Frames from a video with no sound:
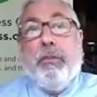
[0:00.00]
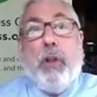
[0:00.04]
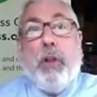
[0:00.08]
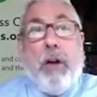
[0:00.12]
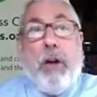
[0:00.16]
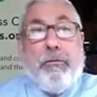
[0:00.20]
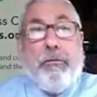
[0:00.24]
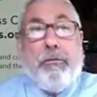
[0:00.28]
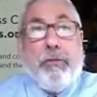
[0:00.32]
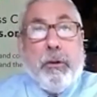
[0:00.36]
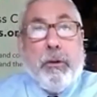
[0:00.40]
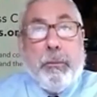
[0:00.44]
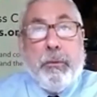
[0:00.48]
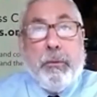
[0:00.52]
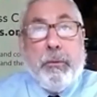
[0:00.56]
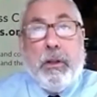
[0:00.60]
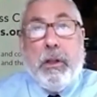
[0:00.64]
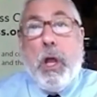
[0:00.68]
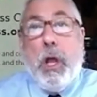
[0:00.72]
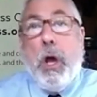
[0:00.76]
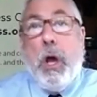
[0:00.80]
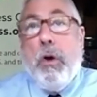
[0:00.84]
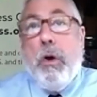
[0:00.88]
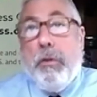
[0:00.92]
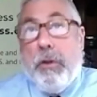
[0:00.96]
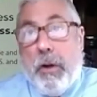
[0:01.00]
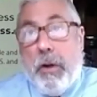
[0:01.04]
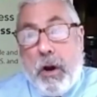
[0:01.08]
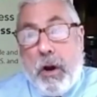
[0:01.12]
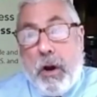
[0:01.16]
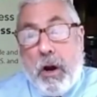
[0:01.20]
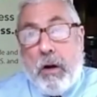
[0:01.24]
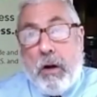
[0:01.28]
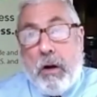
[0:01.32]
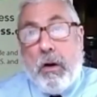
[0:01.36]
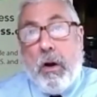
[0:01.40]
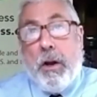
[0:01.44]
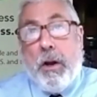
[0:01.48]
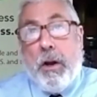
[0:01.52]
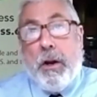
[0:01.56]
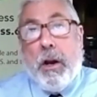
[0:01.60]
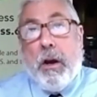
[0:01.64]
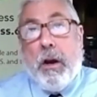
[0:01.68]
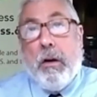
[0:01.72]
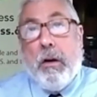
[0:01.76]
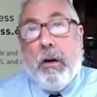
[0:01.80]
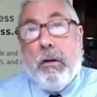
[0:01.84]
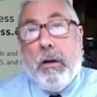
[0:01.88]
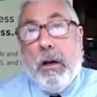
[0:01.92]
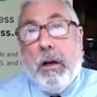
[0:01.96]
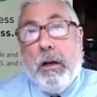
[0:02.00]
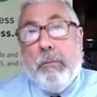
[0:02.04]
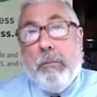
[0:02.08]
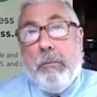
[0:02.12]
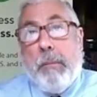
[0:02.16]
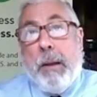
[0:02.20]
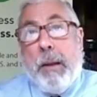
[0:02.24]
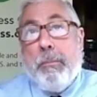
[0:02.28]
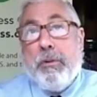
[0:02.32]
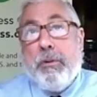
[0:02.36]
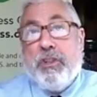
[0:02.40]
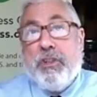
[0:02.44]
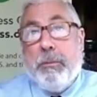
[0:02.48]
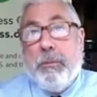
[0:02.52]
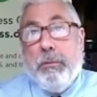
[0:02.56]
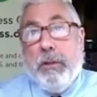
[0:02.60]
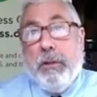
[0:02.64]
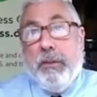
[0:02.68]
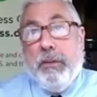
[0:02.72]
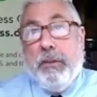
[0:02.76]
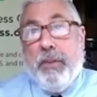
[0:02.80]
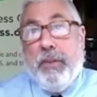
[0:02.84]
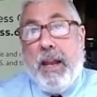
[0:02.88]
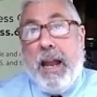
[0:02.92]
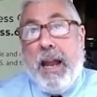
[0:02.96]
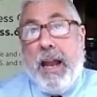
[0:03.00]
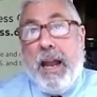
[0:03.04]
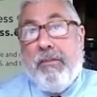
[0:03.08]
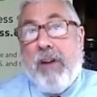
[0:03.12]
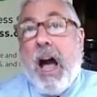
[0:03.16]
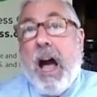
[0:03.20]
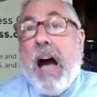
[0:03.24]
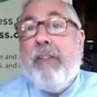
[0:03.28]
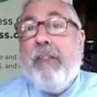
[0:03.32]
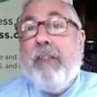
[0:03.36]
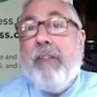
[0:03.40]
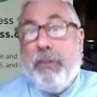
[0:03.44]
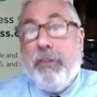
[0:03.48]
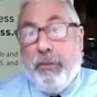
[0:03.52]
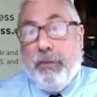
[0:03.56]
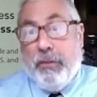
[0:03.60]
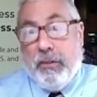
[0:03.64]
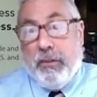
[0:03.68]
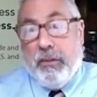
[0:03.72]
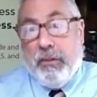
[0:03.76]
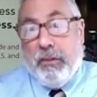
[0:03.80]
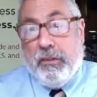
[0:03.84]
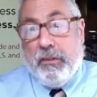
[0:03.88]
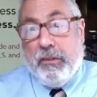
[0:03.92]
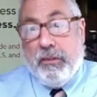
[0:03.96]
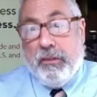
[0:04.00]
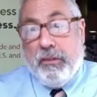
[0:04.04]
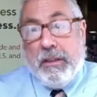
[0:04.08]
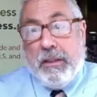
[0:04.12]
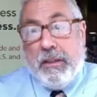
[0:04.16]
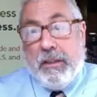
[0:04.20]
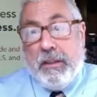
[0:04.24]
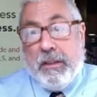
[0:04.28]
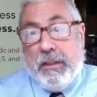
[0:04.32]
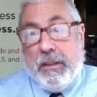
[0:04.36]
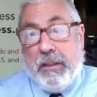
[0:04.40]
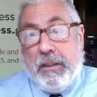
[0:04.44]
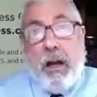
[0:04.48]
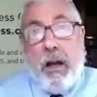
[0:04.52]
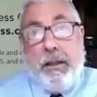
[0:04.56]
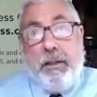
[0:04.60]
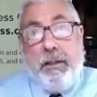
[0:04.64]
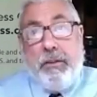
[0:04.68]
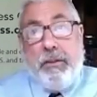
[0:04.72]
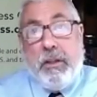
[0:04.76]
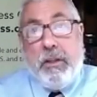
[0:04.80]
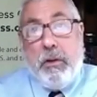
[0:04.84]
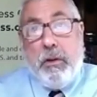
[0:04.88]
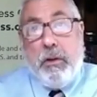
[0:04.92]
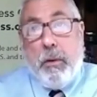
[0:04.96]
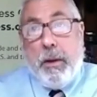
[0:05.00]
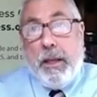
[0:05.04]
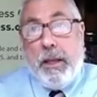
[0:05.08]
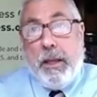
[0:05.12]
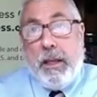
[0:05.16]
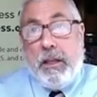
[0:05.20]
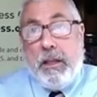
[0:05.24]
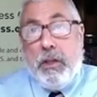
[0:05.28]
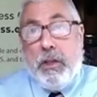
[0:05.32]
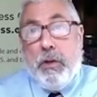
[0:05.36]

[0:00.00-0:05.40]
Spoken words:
law firms alone on our membership list that have offices in the UAE.